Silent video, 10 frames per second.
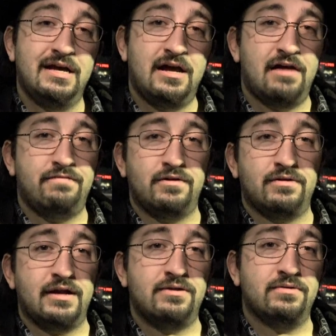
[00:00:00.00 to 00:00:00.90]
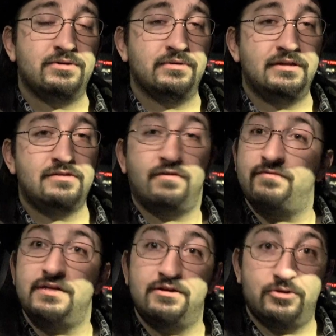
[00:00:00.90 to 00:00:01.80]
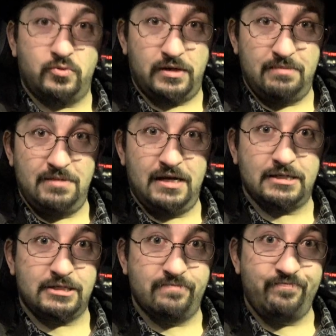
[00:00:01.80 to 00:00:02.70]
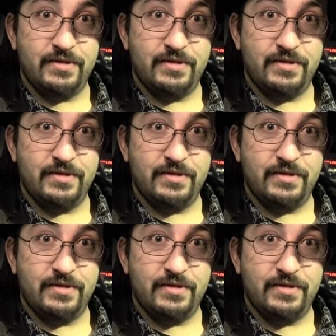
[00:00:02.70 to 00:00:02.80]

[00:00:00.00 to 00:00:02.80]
I figured I'd go to at least 15 or 20 minutes.